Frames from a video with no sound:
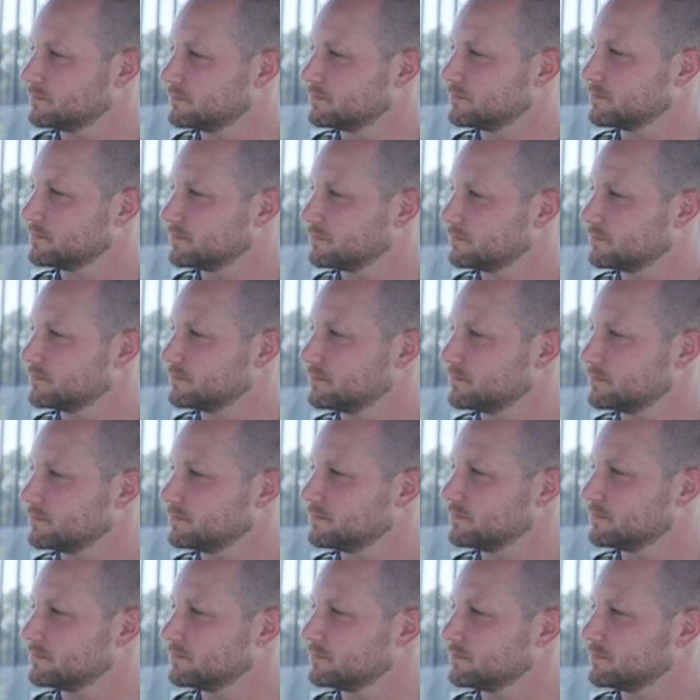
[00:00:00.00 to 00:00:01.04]

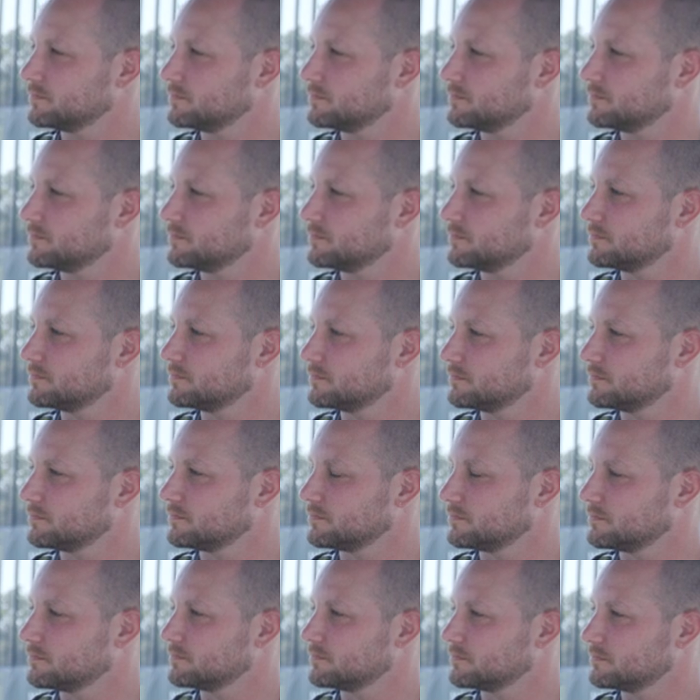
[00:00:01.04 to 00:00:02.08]

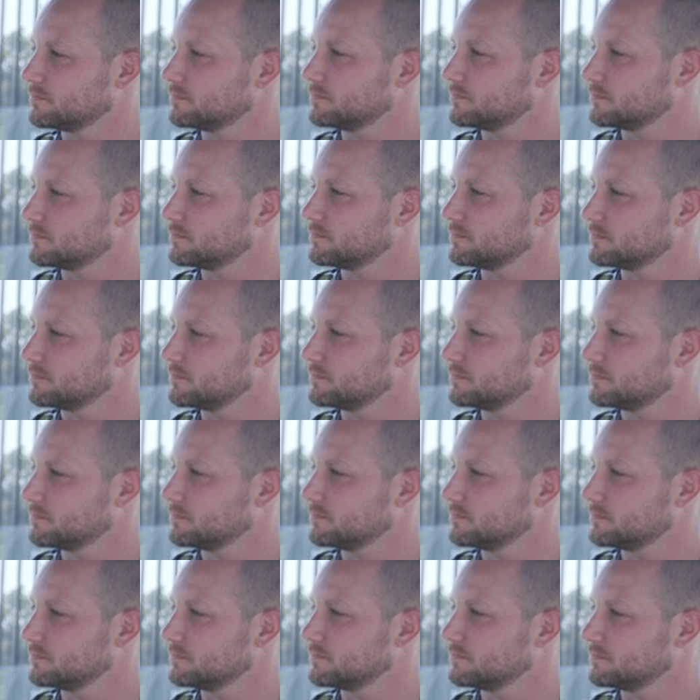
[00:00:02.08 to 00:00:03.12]

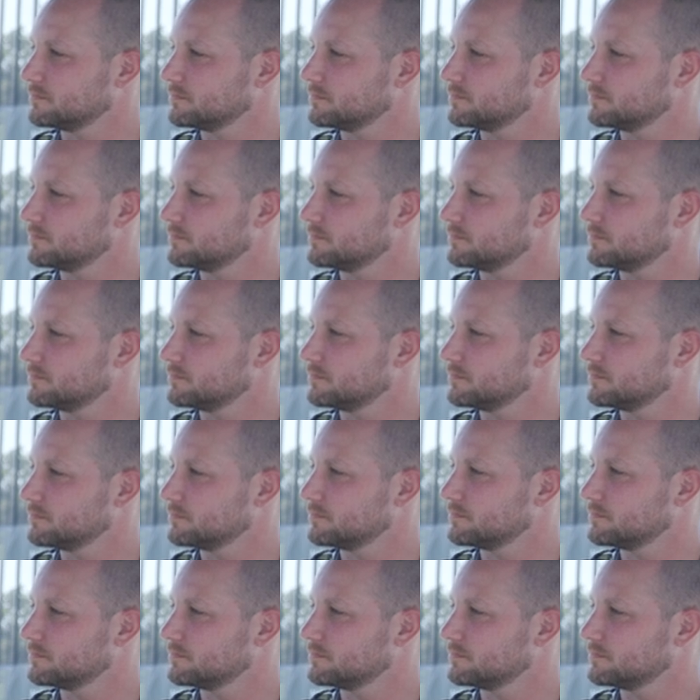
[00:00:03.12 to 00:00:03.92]
No words are spoken by the person on screen.